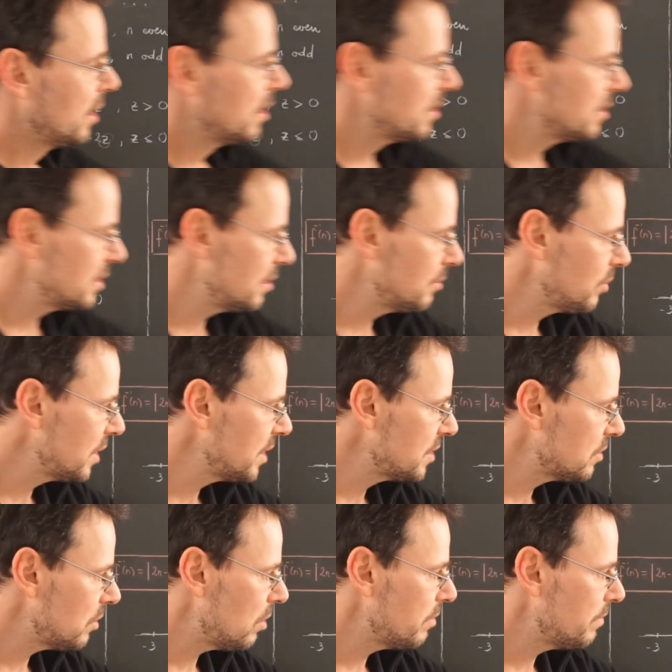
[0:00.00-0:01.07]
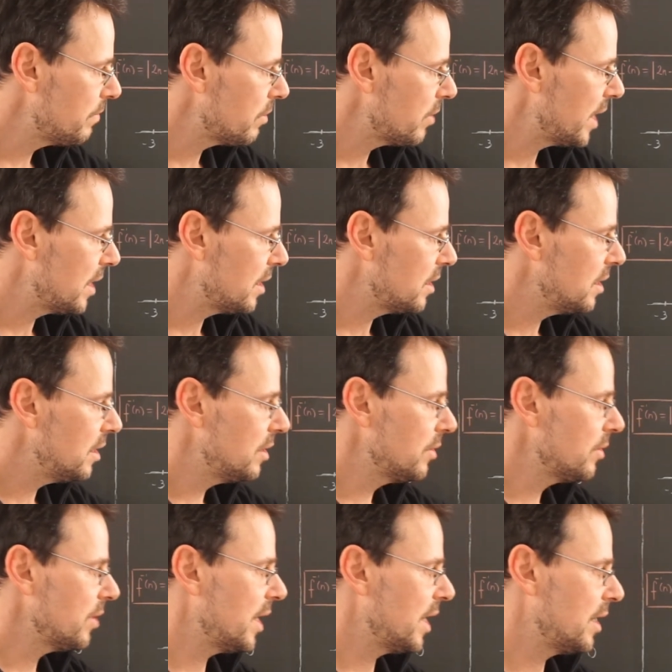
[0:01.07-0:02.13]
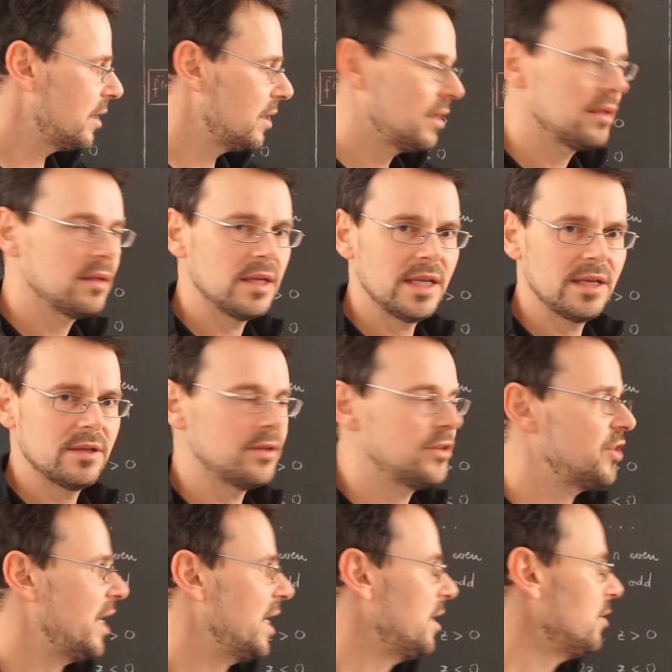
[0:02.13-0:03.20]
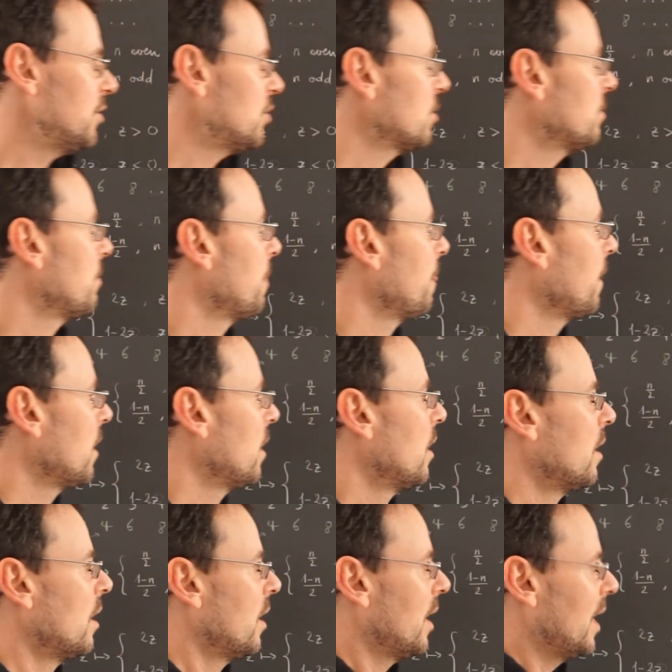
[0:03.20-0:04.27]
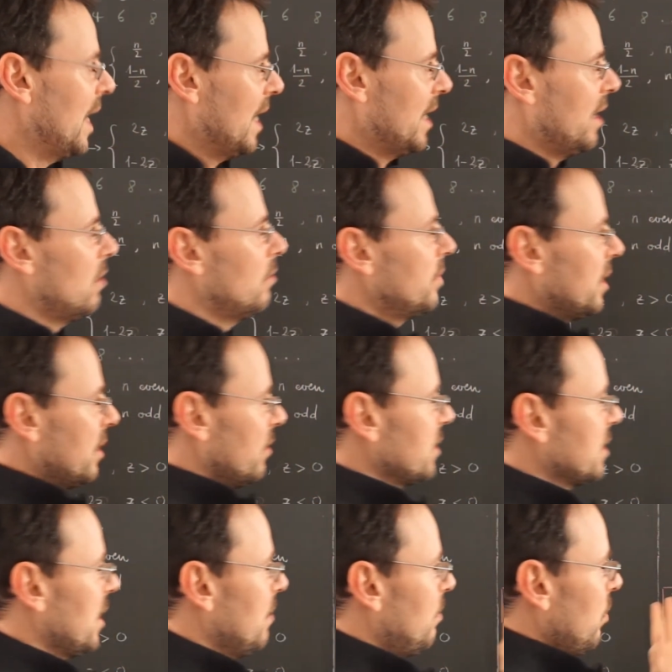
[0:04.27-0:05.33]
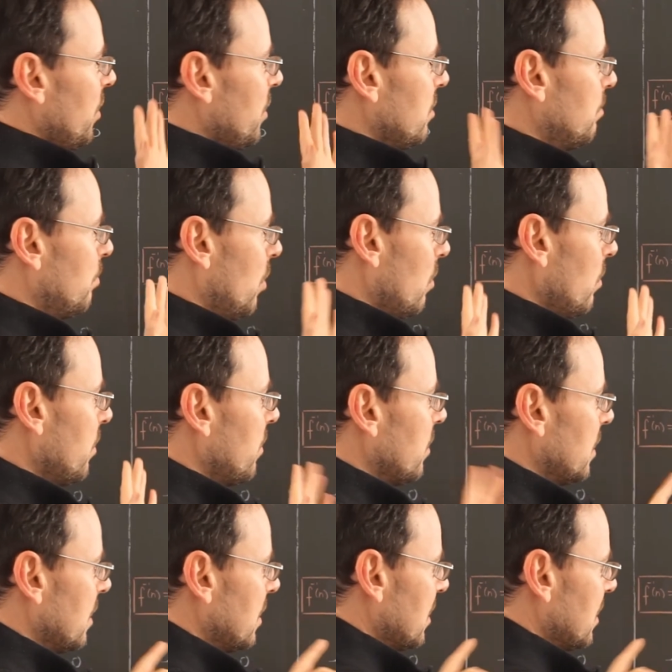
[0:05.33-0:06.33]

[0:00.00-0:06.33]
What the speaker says: Simply solve for n here and interchange. And now, because I plotted both in the